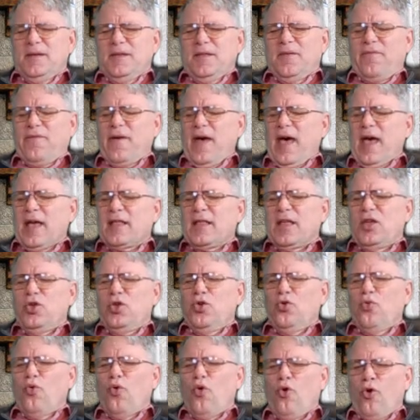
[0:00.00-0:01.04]
the fact that
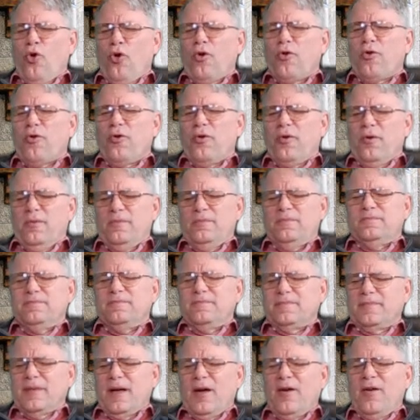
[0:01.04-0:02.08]
you order
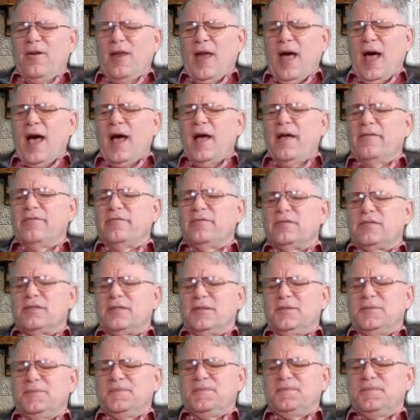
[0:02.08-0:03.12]
our lives.